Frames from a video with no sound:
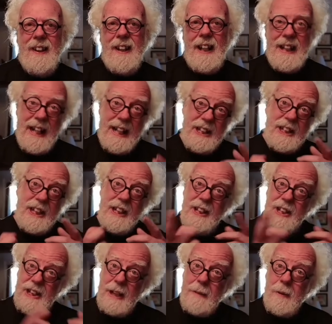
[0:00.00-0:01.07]
and asking
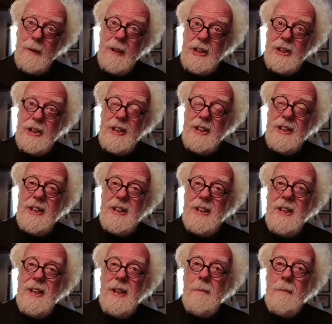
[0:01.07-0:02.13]
the same questions,
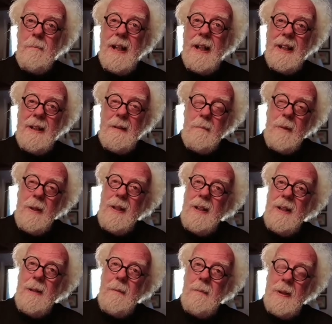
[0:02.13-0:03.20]
Matt and
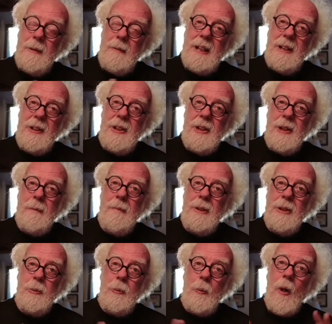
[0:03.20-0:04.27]
Mark, about Rendlesham
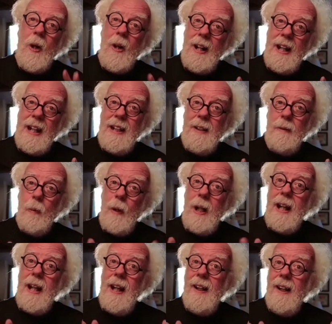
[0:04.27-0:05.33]
is why,
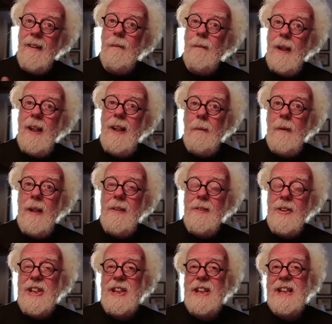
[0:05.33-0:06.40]
where
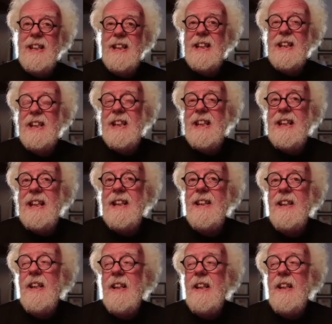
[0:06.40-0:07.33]
was the Tic Tac seen?